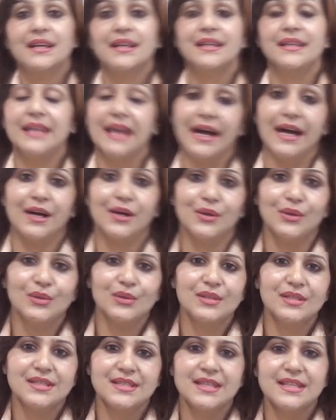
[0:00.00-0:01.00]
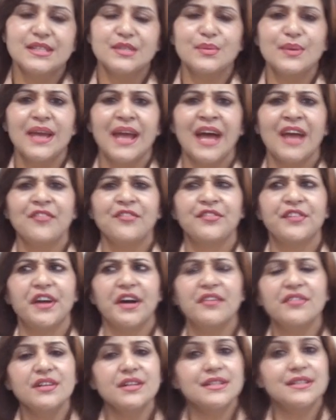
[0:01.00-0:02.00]
Now, since we have
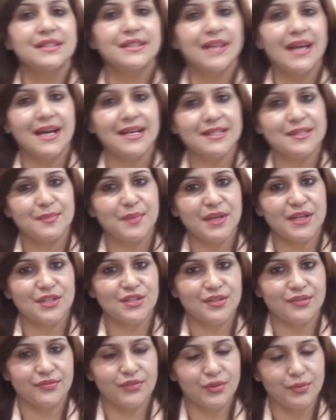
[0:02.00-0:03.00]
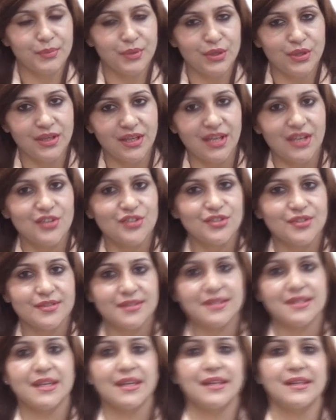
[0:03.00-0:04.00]
covered the aspects of communication
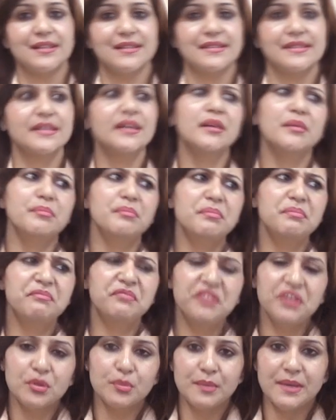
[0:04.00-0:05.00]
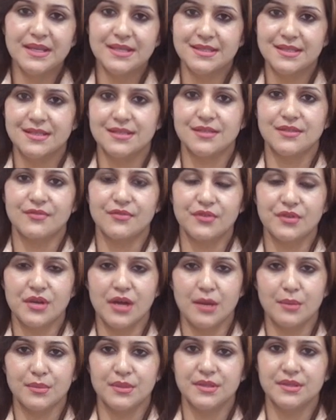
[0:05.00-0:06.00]
skills, a few basics of
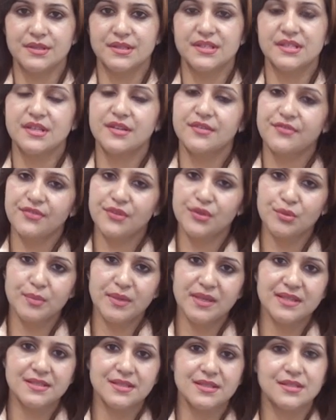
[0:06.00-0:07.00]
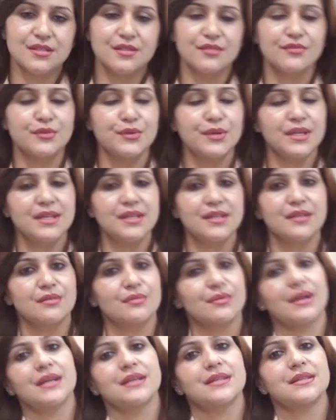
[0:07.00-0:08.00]
grammars, a few basics of reading,
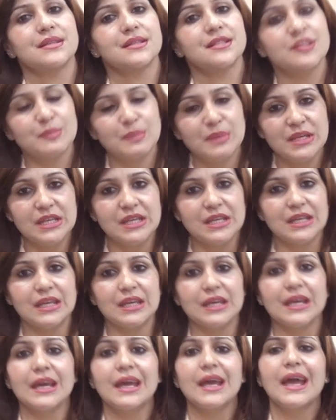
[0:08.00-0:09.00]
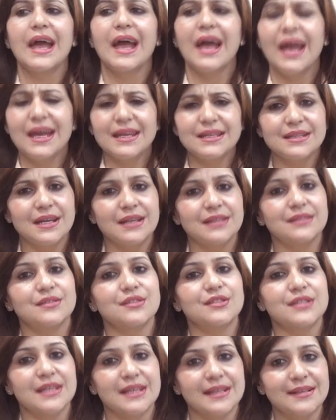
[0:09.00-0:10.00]
writing, speaking, and other
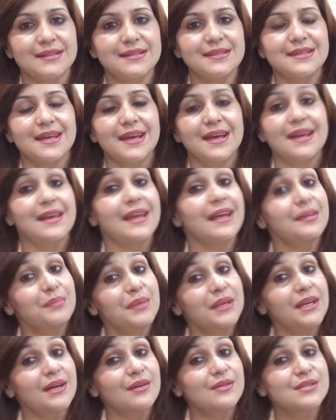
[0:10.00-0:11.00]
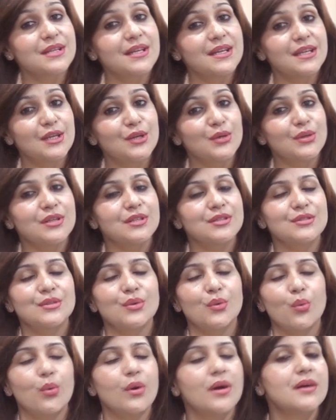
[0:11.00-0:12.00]
skills, let me now take you into
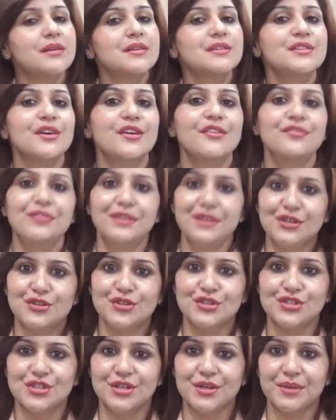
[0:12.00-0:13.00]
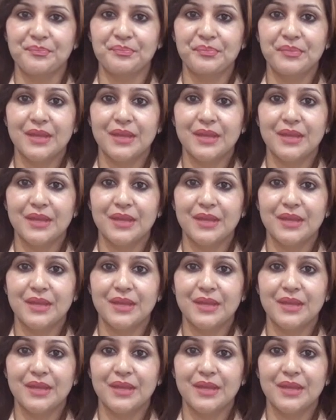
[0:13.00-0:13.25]
the world of literature.